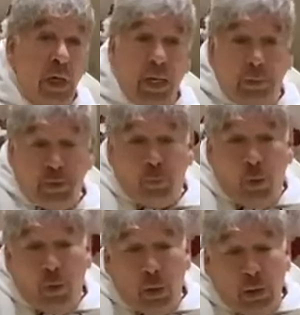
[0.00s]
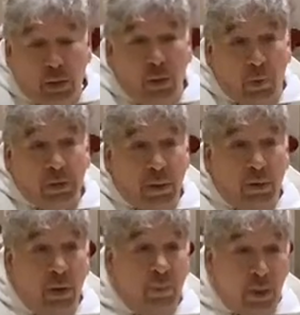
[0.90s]
He was poor, and so was my
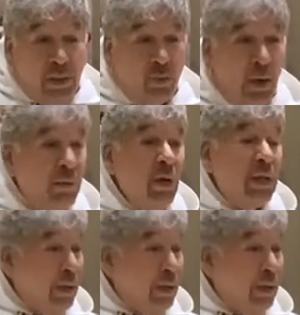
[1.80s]
grandmother, his wife.